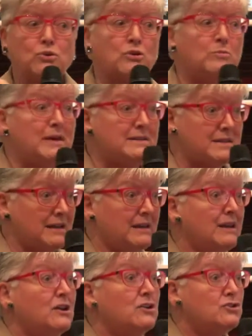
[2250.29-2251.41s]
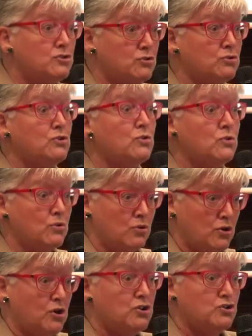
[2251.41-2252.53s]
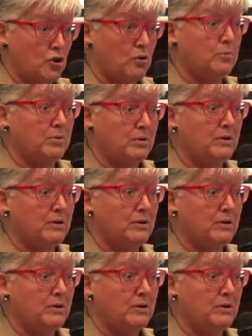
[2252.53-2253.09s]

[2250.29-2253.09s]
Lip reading: committing to your job.